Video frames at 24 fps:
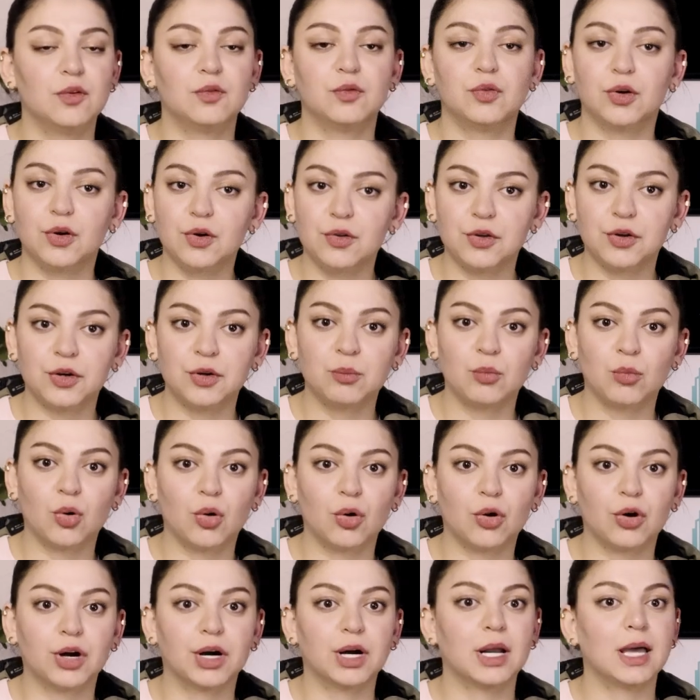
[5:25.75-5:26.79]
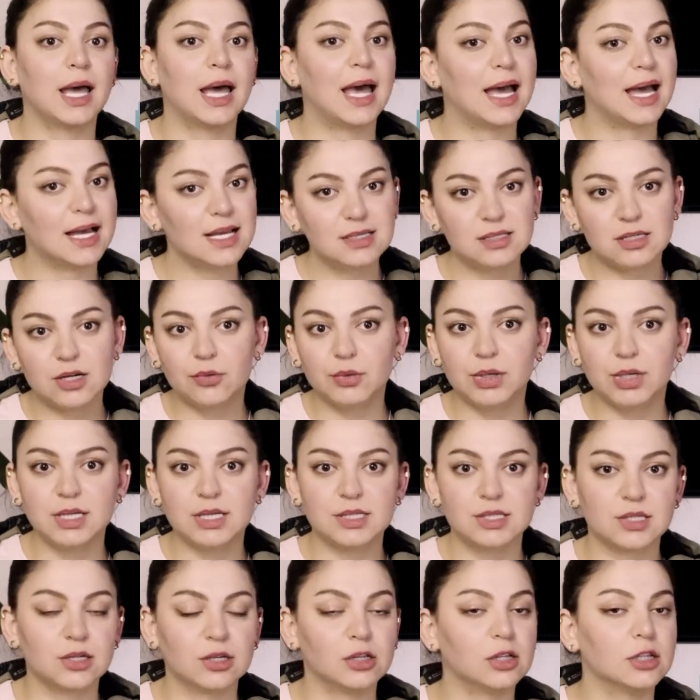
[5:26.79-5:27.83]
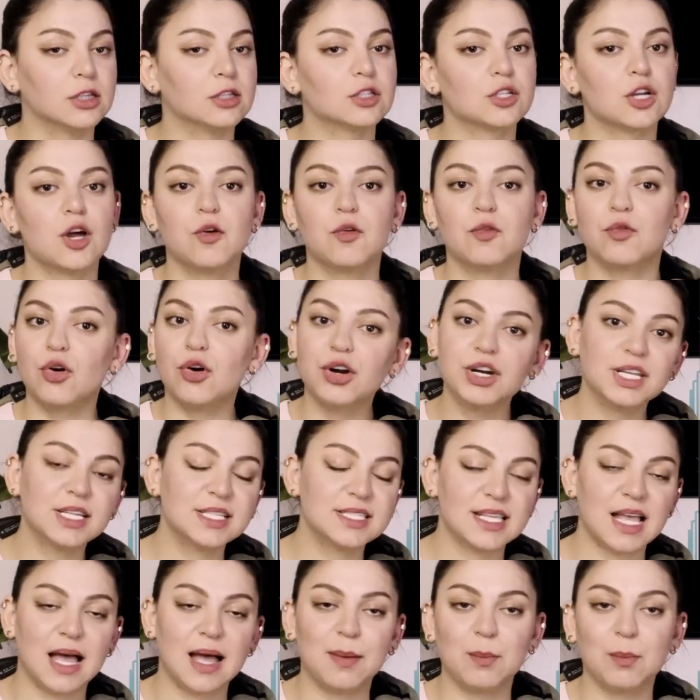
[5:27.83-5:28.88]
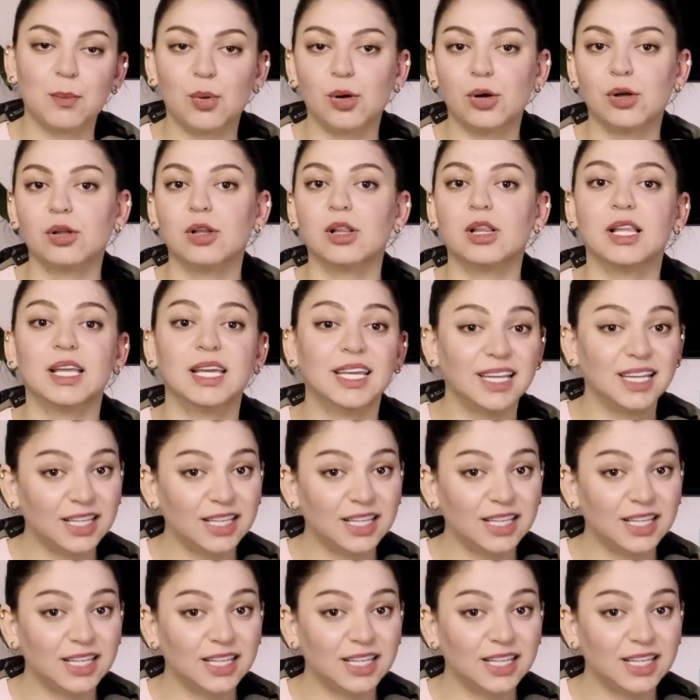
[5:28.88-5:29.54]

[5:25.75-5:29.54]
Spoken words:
furthermore, as a result, for example,